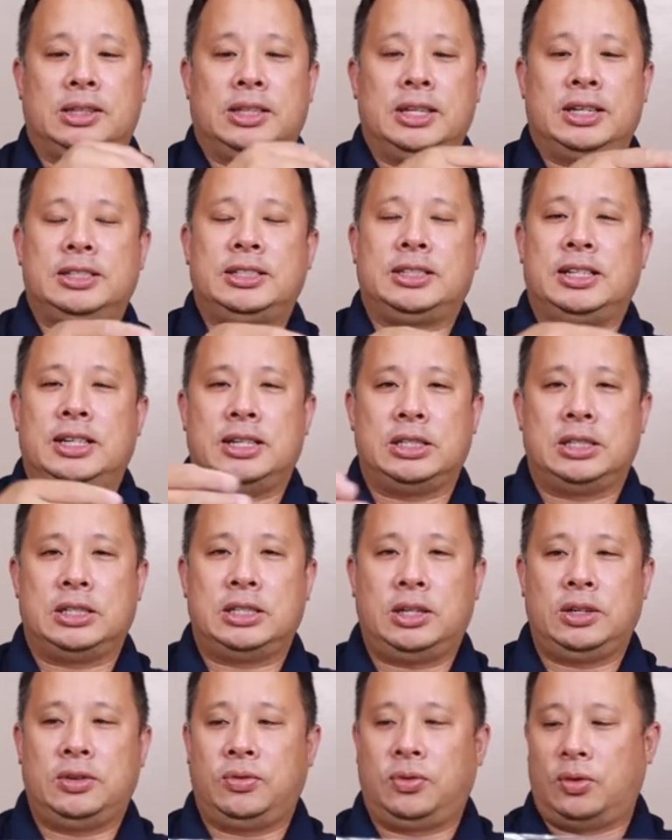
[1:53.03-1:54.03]

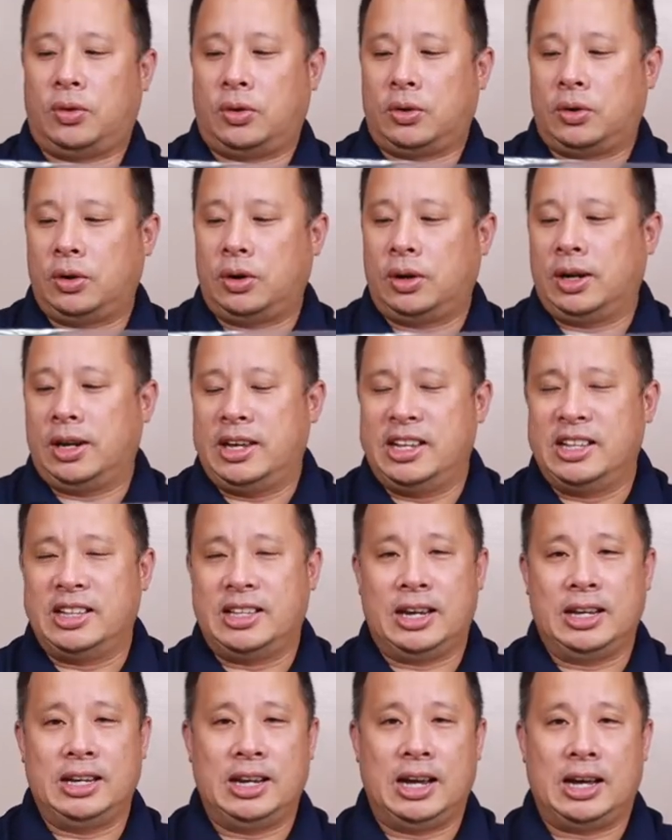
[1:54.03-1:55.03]
distance for the
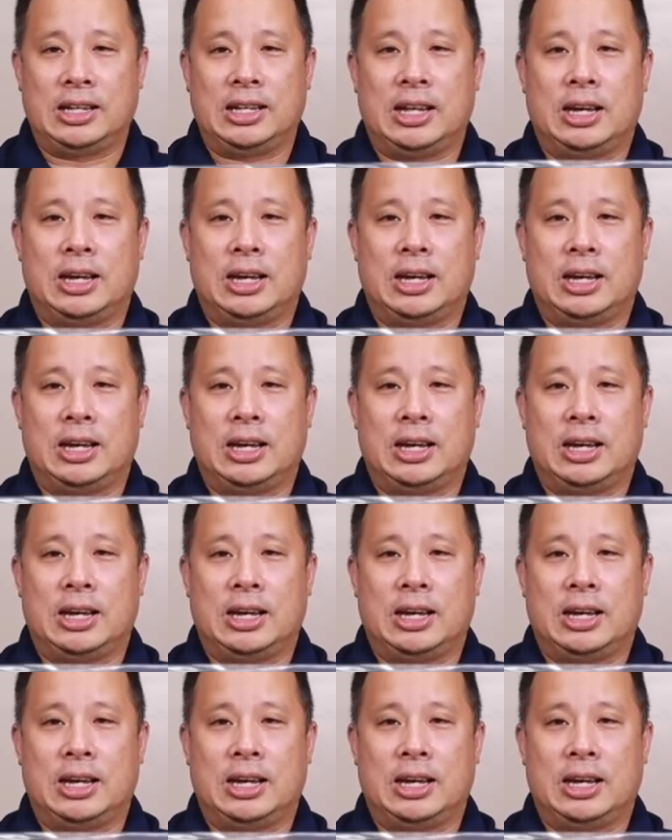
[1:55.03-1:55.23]
antenna.